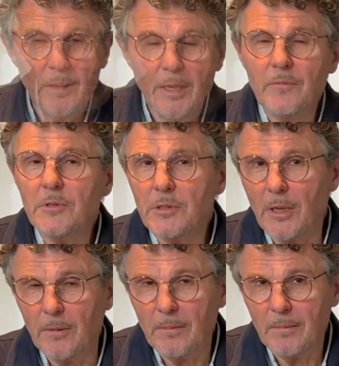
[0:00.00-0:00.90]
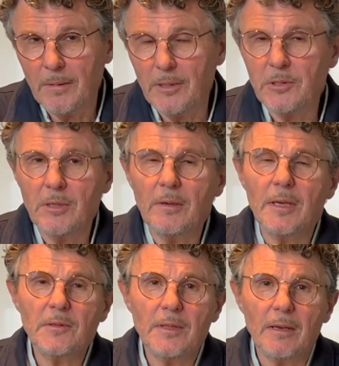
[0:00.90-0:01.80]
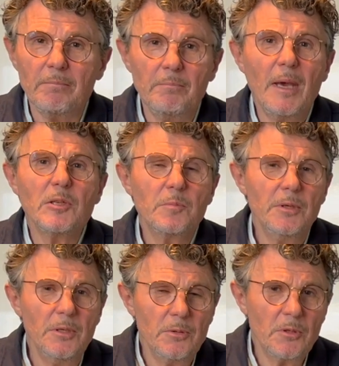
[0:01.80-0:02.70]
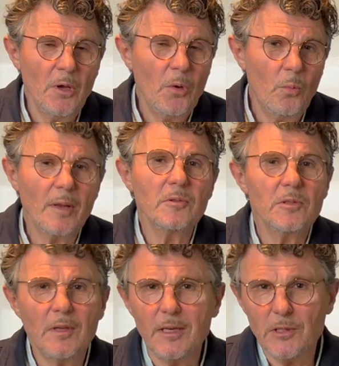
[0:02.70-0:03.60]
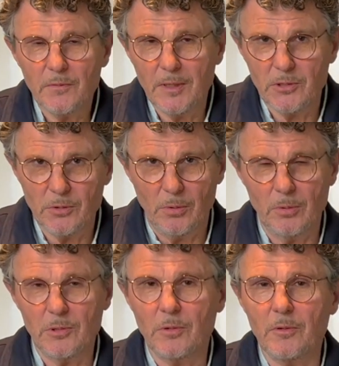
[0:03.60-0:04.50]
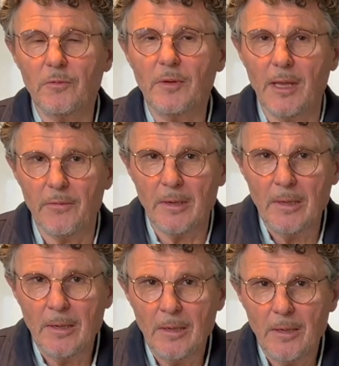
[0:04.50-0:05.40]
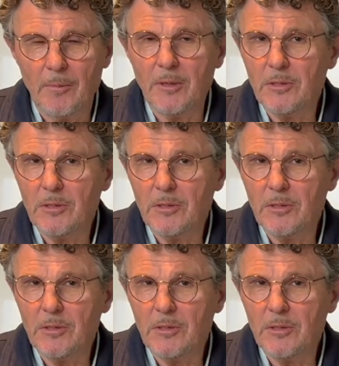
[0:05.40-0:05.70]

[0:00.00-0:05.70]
Even so, it still has that mass-produced, one-size-fits-all sort of flavour, when